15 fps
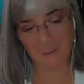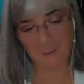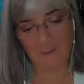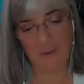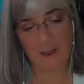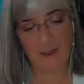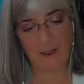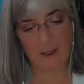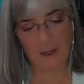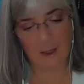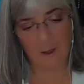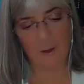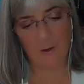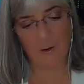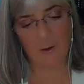So we've got an
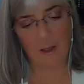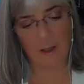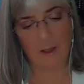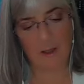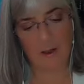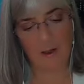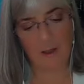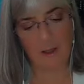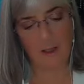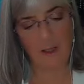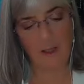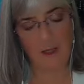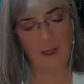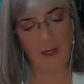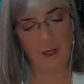echo there.
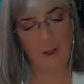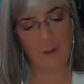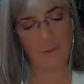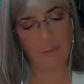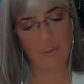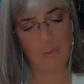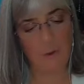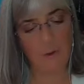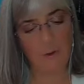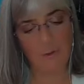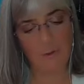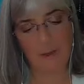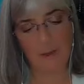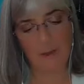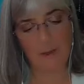Water
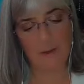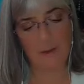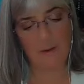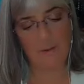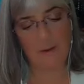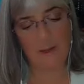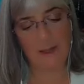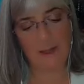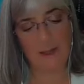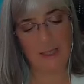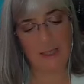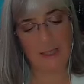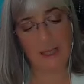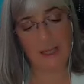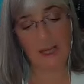violet is
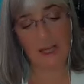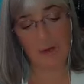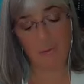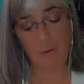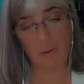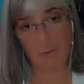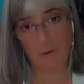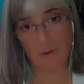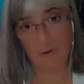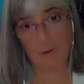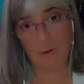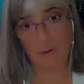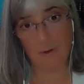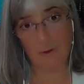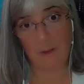highly capable.
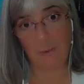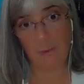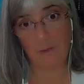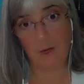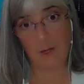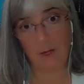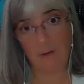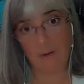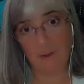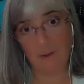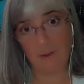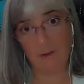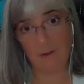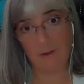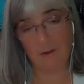They're
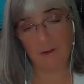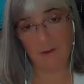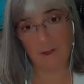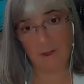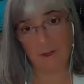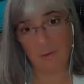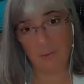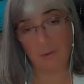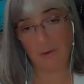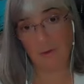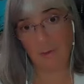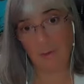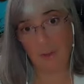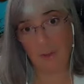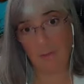private, right?
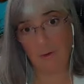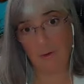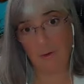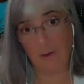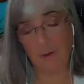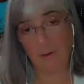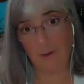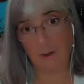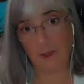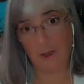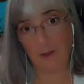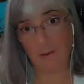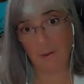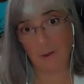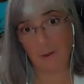Private people don't
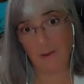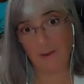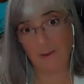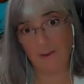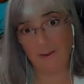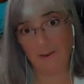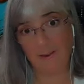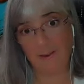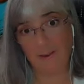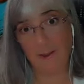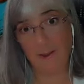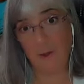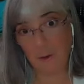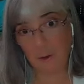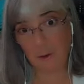like what?
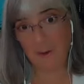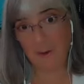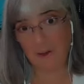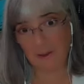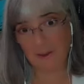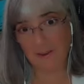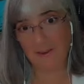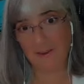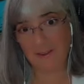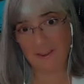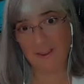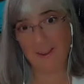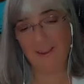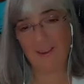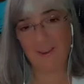Intrusions,
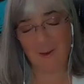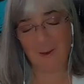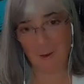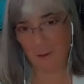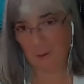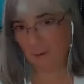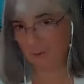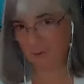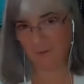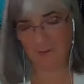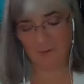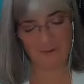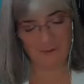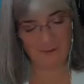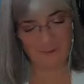right? So
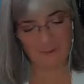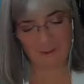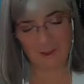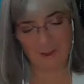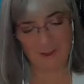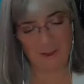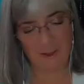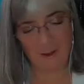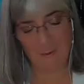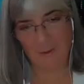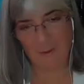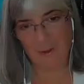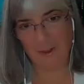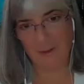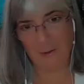right there, we've
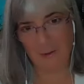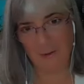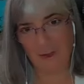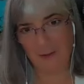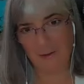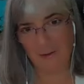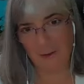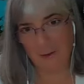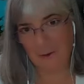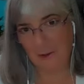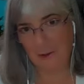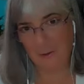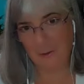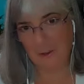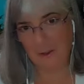got 5 energy
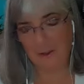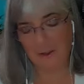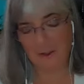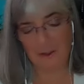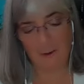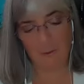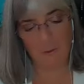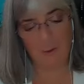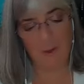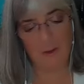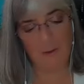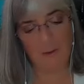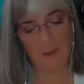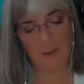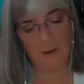going on in our
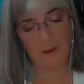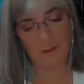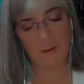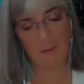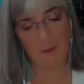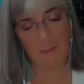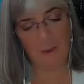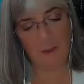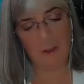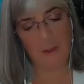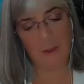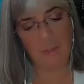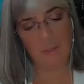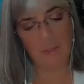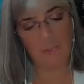water violet
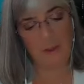remedy.